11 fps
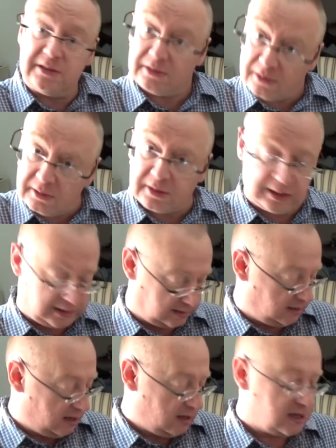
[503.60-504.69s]
a good thing.
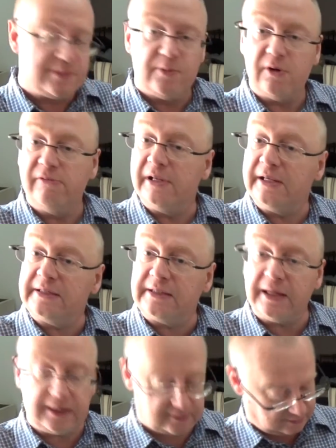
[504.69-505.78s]
It's more
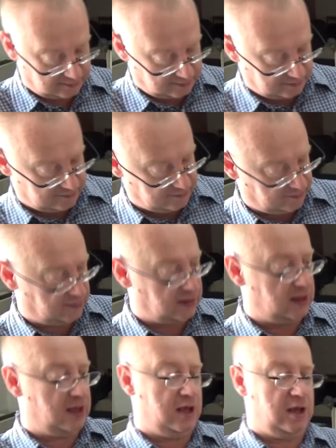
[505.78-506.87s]
realistic.
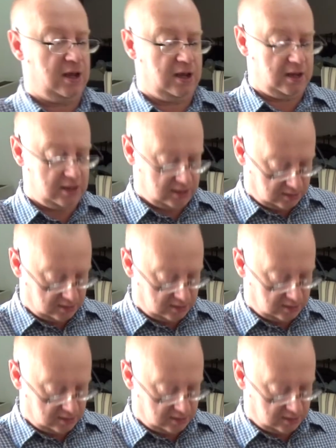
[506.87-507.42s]
And